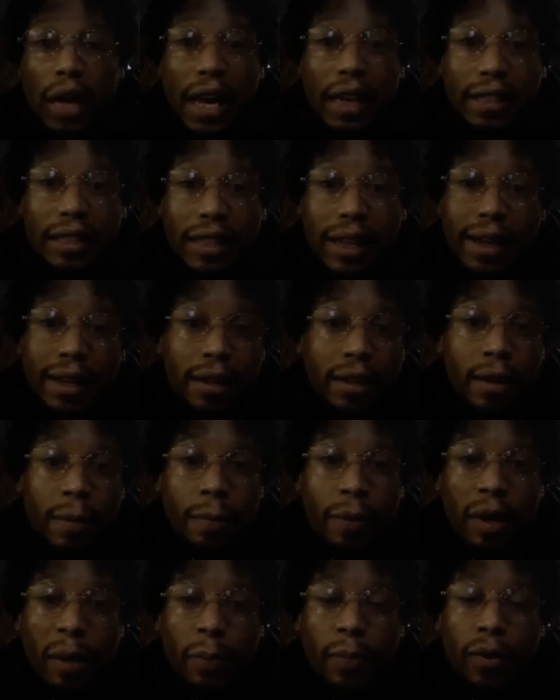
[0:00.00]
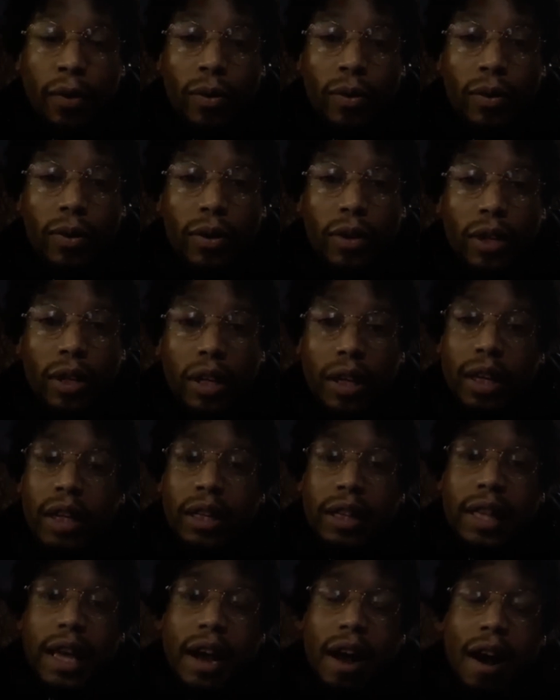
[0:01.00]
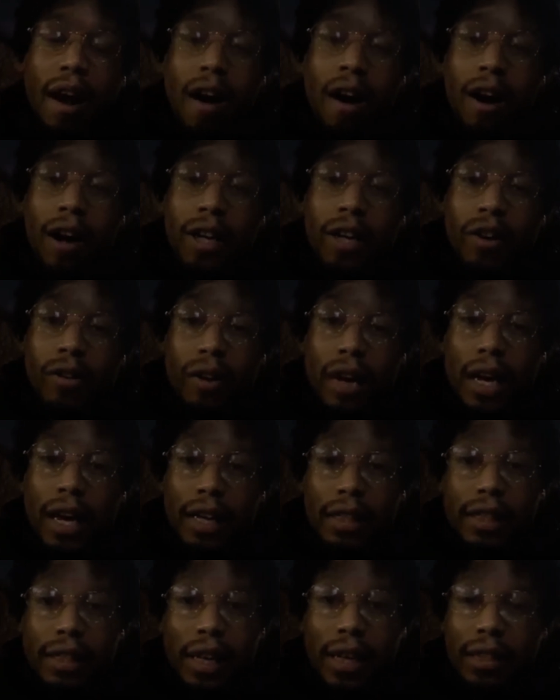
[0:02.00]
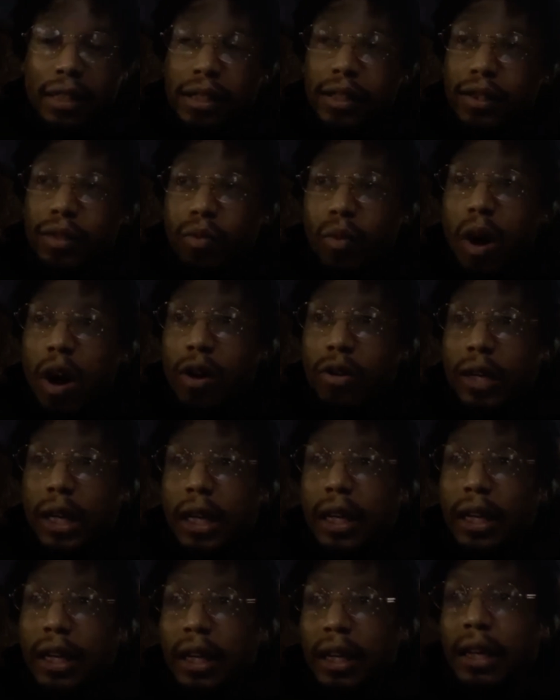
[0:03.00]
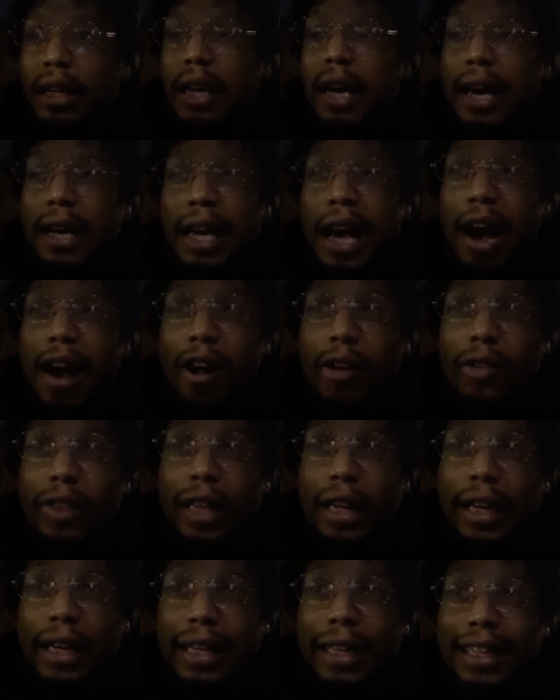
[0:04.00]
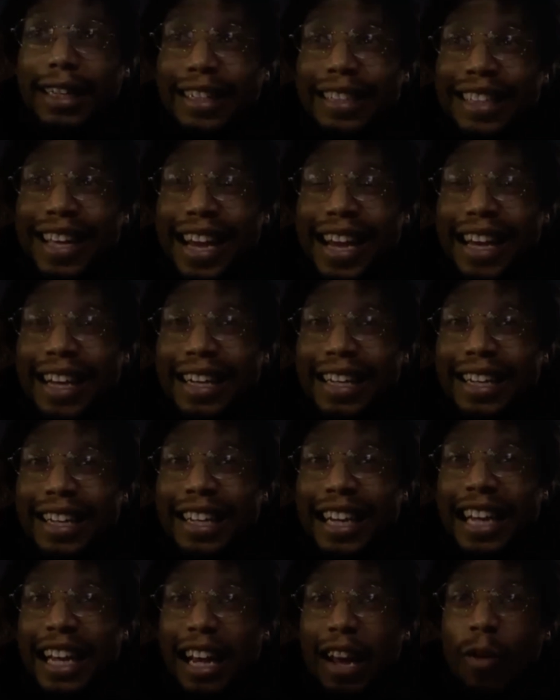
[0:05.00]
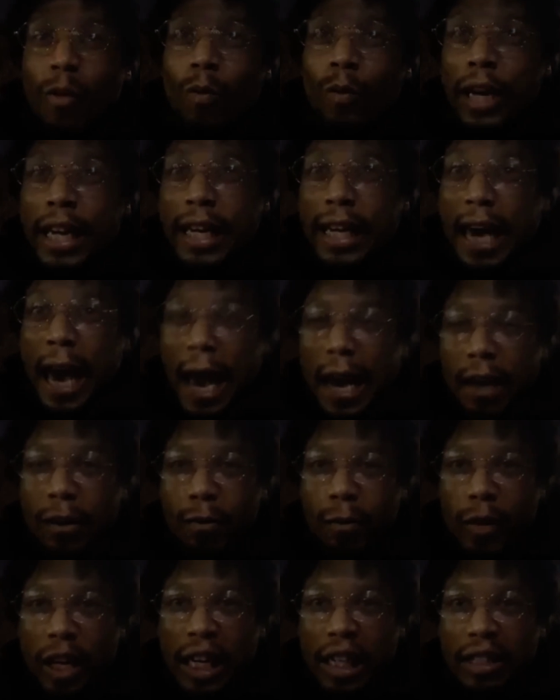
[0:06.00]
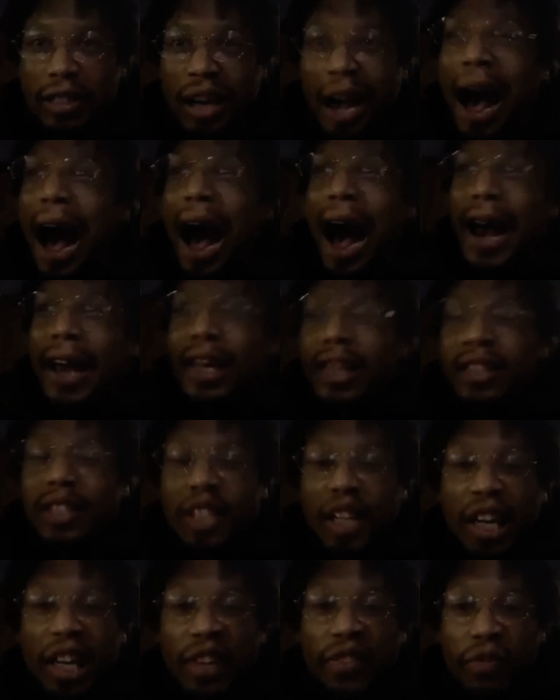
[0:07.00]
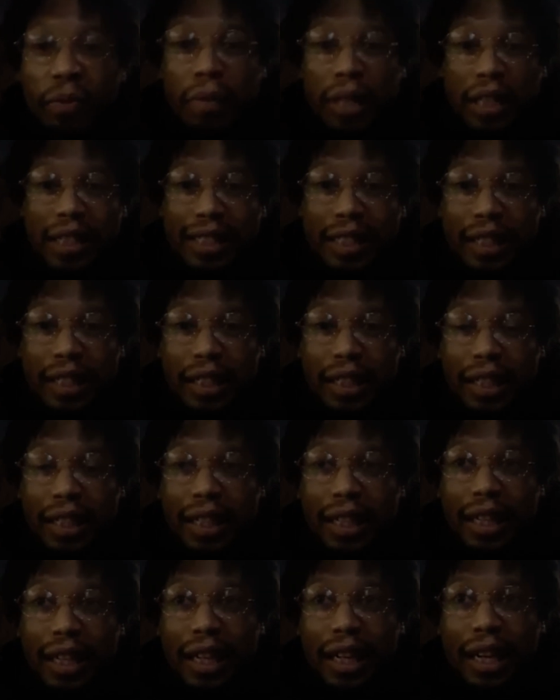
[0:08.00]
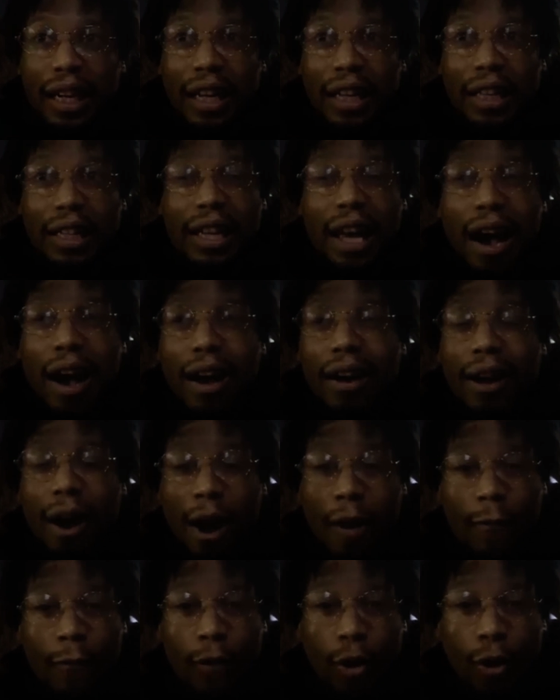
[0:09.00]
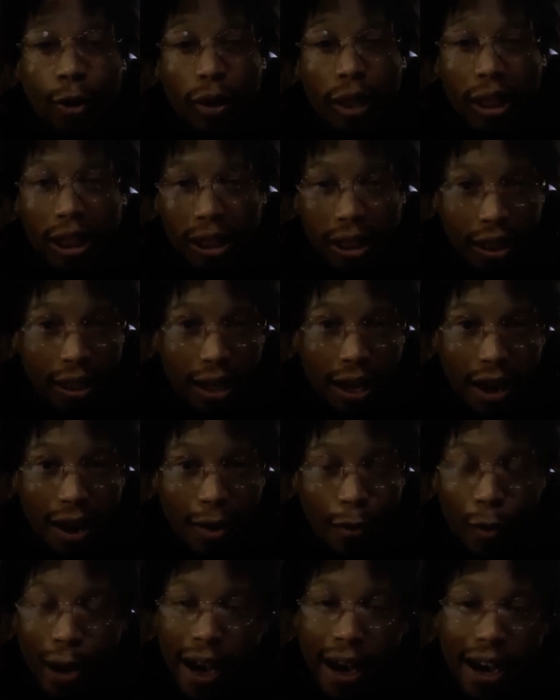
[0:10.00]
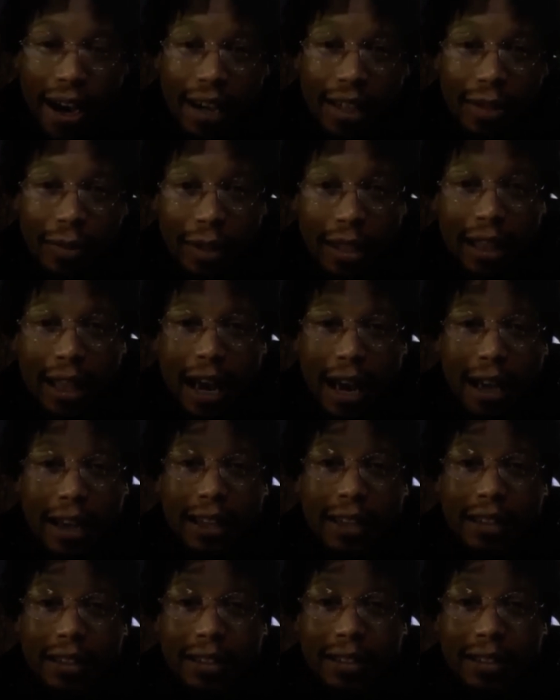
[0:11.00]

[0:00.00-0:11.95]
instead of the people that are your ancestors walking, and y'all think that we can't reach high achievements. Y'all are foolish in your ways with that.